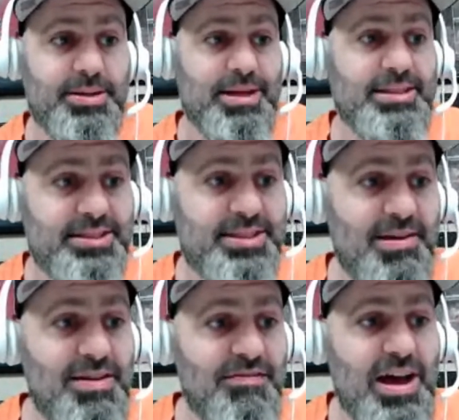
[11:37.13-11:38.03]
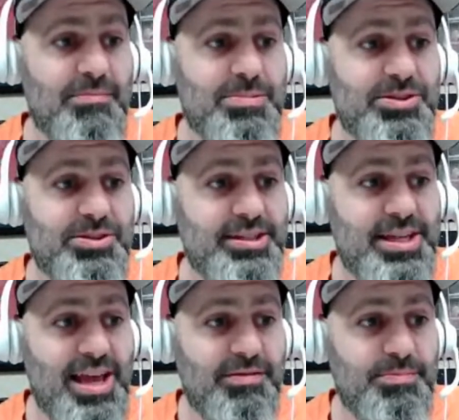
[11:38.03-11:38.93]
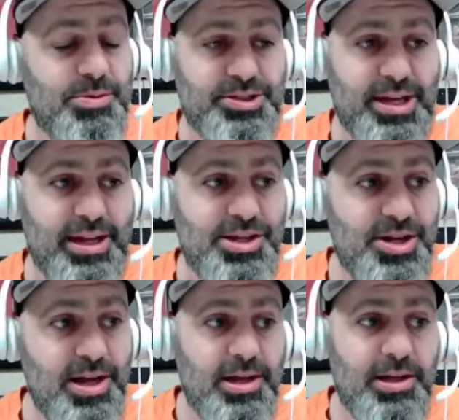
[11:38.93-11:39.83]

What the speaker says: I mean, that's a 75% save percentage.